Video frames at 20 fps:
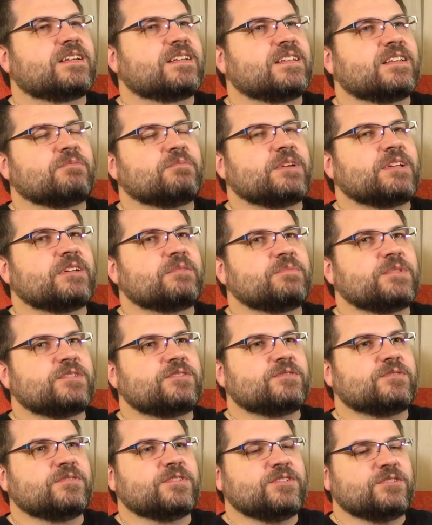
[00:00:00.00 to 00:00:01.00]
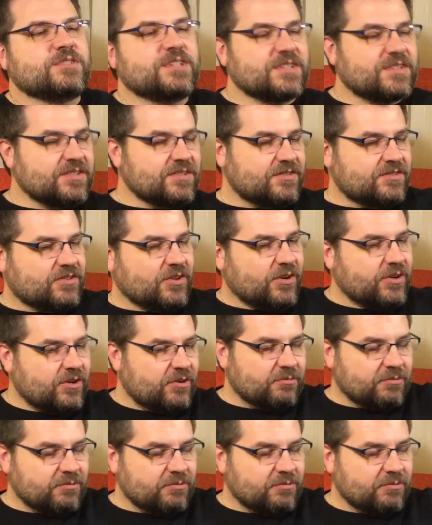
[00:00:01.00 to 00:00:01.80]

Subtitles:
that might not be true. And you get to dart